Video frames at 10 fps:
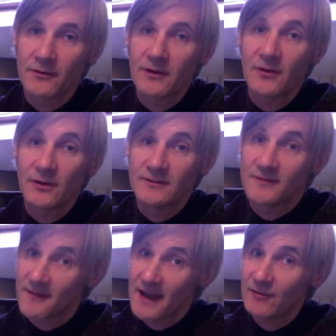
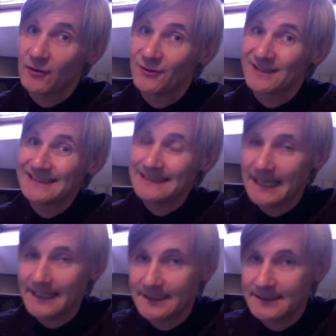
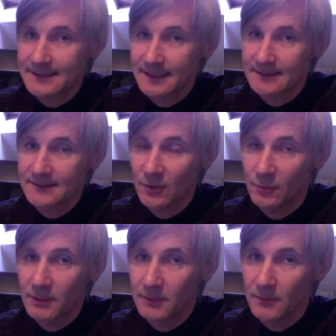3,596
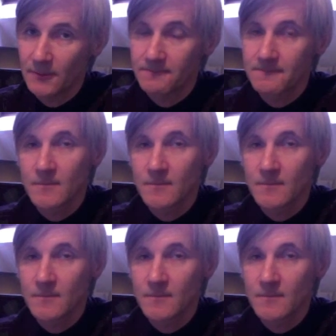young people.